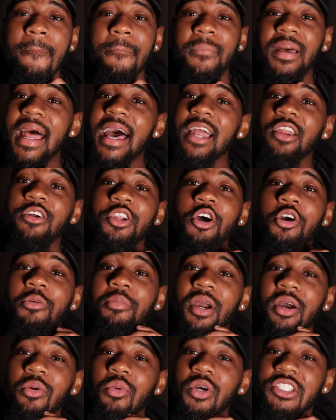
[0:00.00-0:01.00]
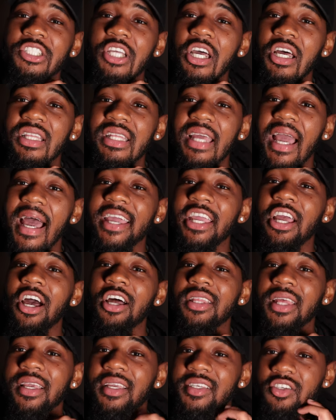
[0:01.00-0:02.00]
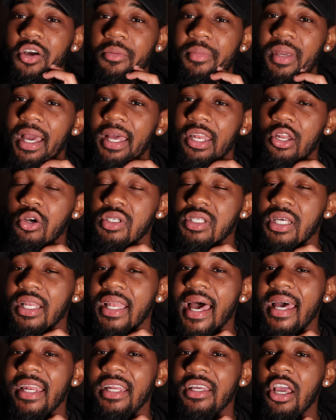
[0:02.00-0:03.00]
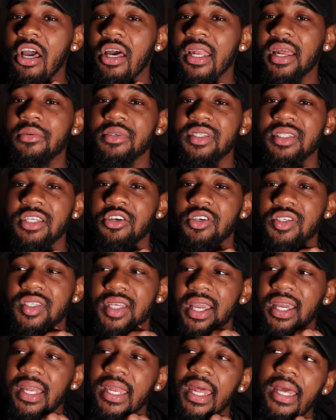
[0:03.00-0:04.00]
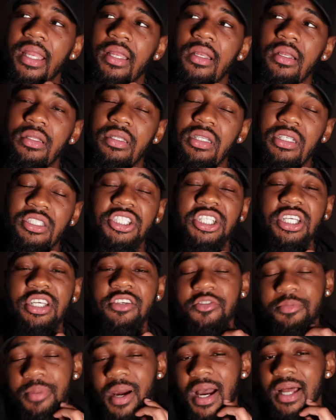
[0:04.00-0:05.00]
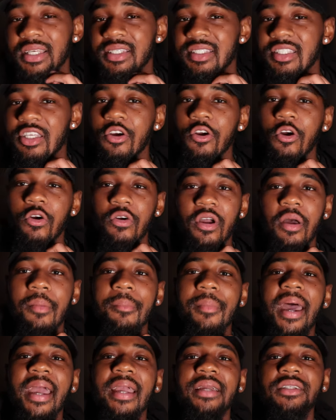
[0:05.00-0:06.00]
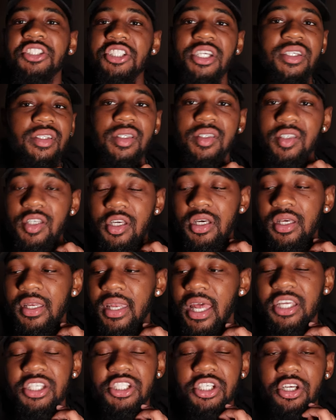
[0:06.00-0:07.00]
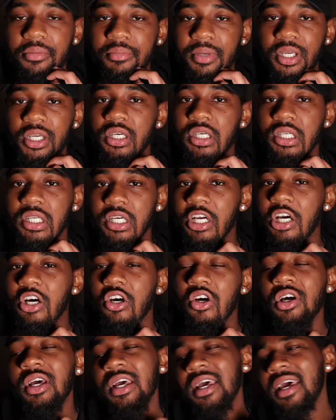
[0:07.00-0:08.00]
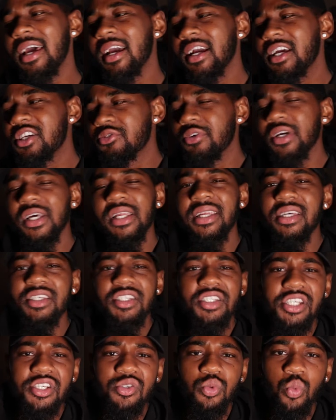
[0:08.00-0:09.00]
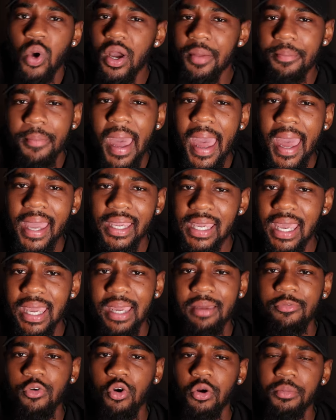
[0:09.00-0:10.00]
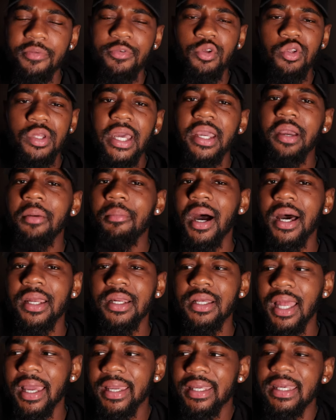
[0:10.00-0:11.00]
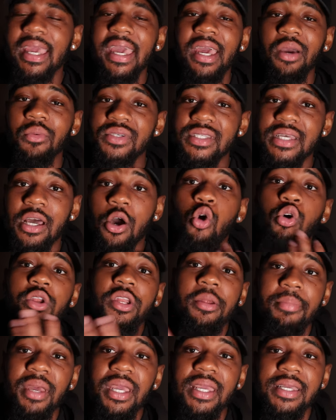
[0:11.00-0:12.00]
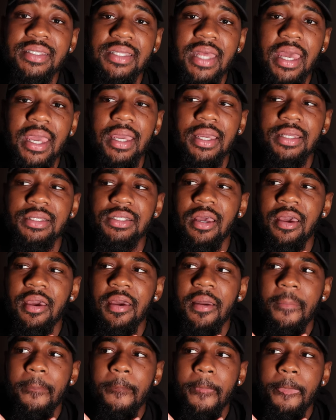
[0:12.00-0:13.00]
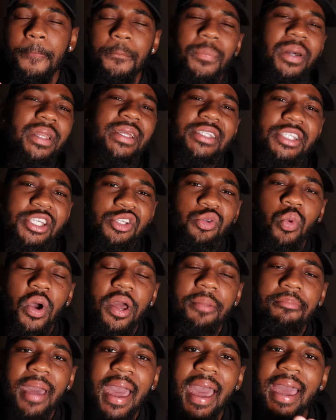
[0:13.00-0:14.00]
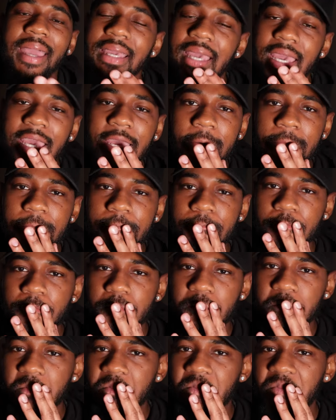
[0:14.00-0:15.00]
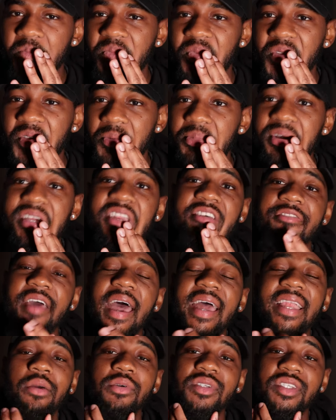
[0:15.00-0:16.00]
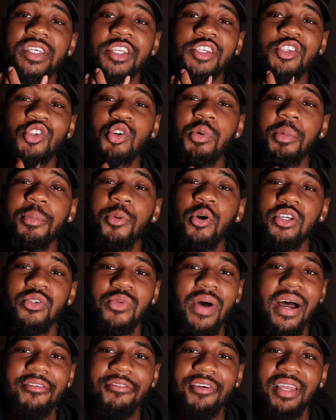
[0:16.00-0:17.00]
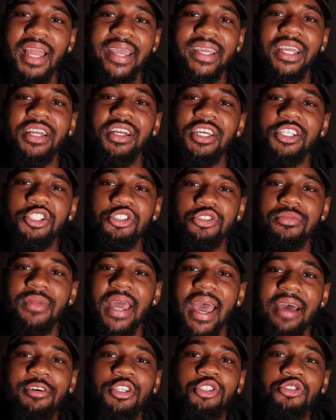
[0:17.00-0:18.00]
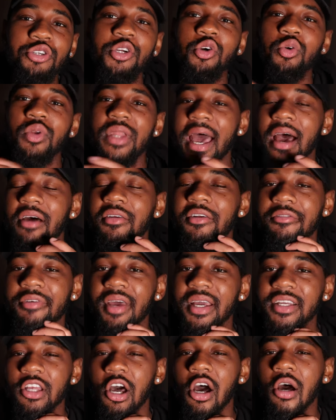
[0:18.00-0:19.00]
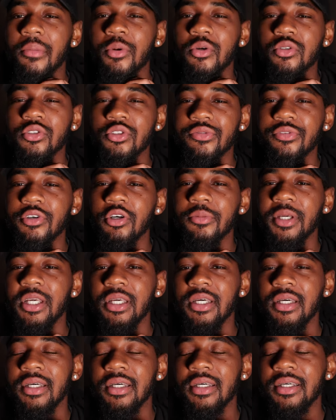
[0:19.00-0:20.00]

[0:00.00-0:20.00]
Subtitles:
But I don't know, bro. What y'all think? How y'all think it's going to be? I know there's a lot of y'all that was still saying that the Chiefs probably still going to come back just as good next year and be good to go. Because really, this is just one bad game for them, if you think about it. Like, yeah, it was on the biggest stage, but it's just one bad game. But the fact it was in the Super Bowl is why I feel like it could have a trickle-down effect almost. You feel me?